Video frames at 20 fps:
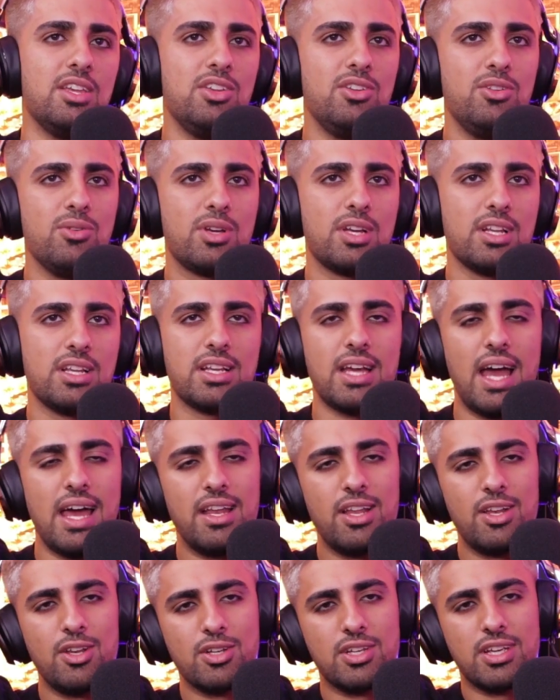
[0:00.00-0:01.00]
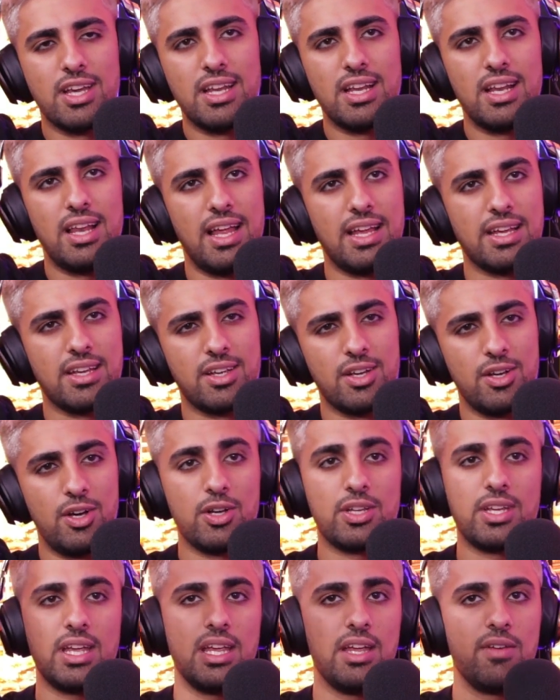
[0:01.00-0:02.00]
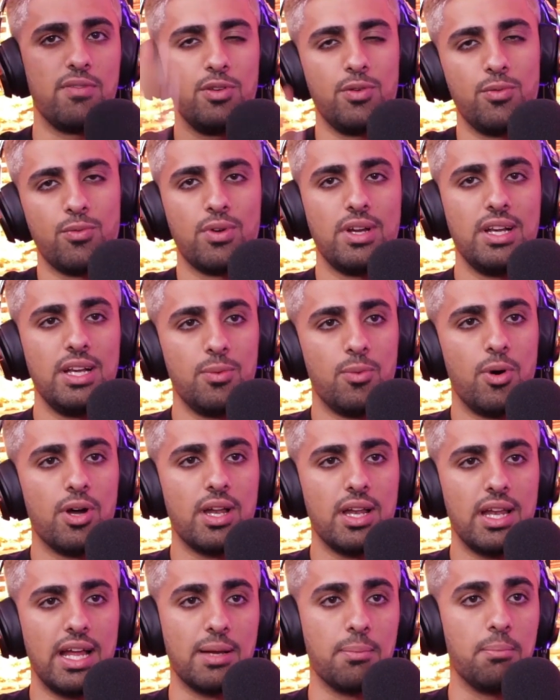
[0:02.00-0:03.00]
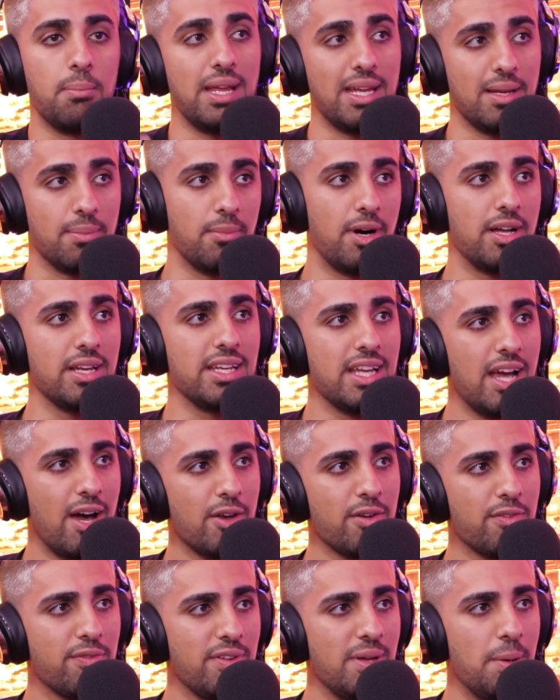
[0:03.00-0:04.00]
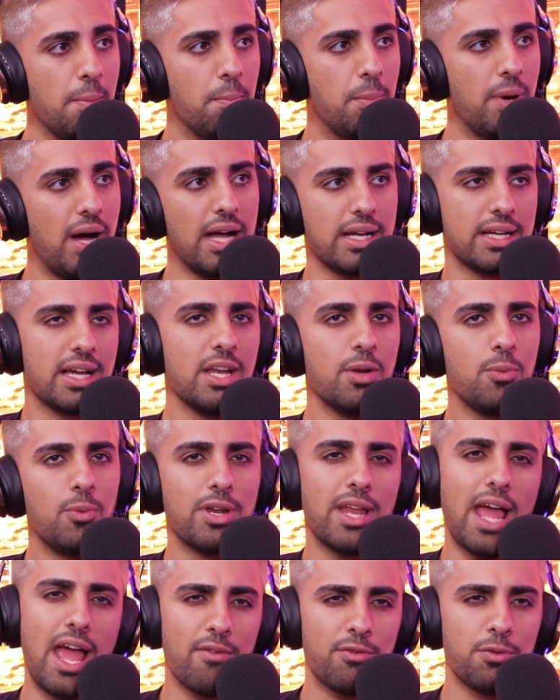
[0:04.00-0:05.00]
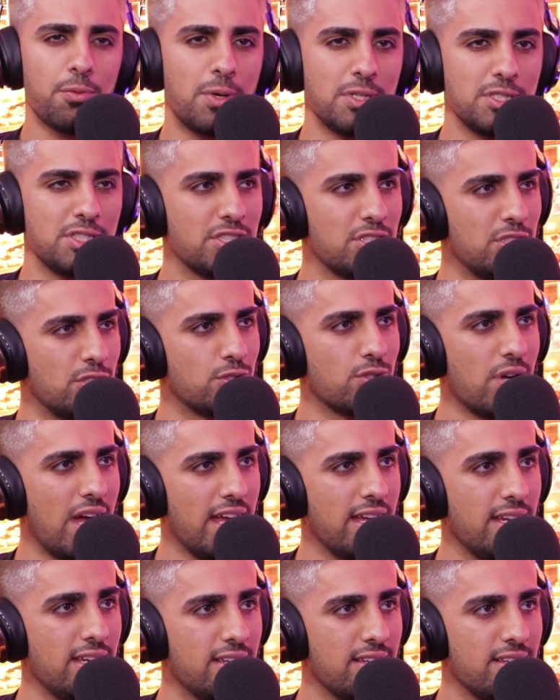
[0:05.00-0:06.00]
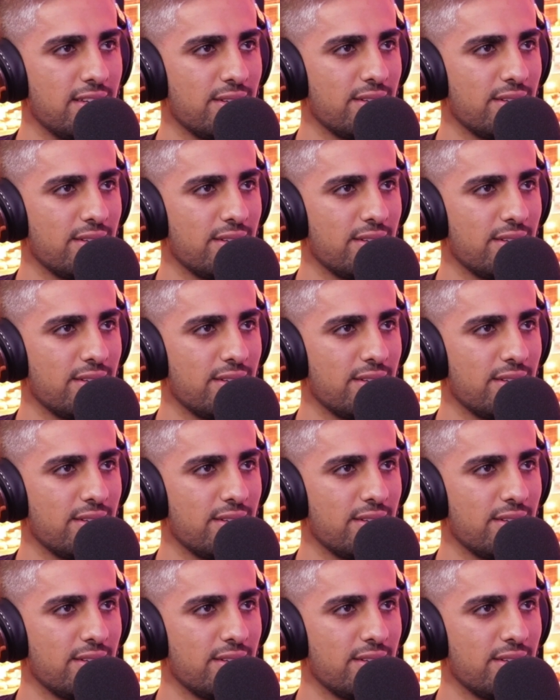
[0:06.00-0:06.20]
you can kind of look at it like, okay, if you really want to like make money out of it, but I kind of want everyone just to try it